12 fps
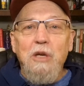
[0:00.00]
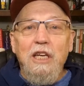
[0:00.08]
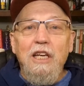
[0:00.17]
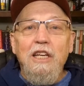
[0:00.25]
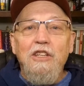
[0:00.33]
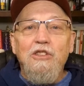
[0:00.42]

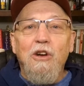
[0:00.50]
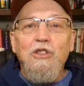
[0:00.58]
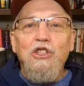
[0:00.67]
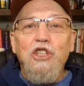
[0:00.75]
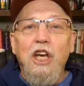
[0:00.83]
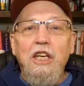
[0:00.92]
he starts
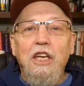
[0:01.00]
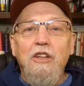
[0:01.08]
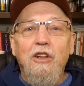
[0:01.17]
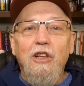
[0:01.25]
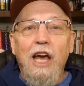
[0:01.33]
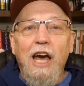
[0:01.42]
shaking
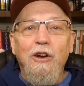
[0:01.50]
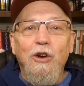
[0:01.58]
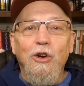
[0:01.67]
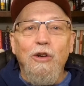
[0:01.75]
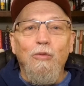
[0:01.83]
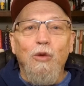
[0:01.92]
the
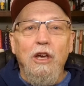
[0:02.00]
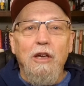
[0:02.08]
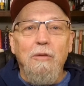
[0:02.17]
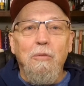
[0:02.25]
ladder and